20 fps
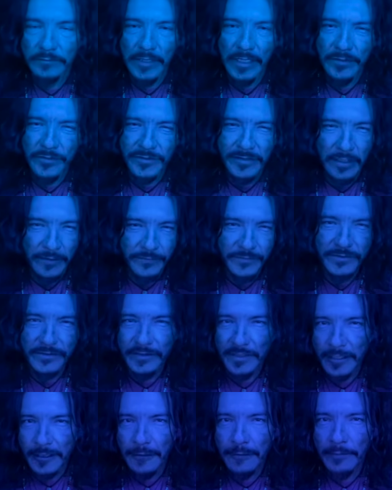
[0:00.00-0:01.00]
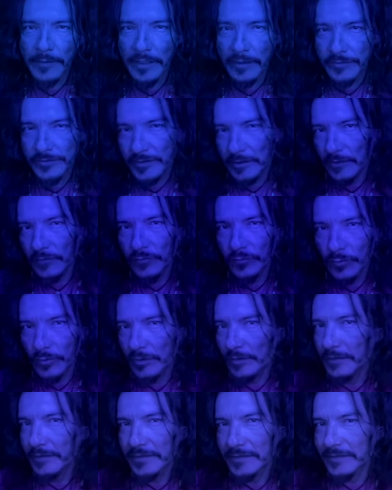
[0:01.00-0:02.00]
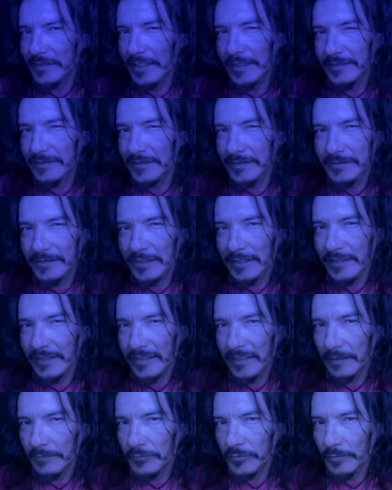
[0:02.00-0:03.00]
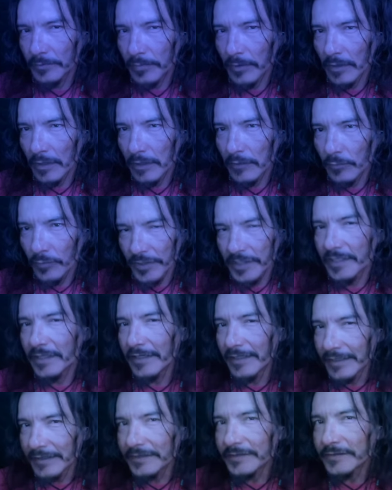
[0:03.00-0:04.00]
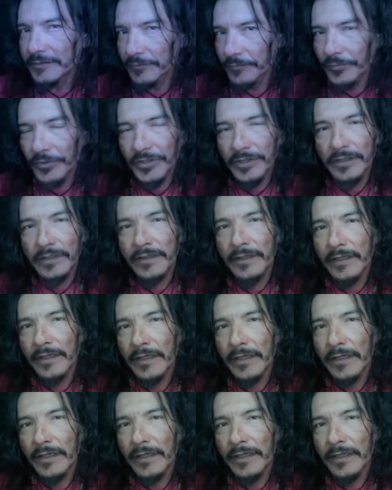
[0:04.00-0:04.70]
self-esteem and our self-worth is not necessarily up to par where it needs to be.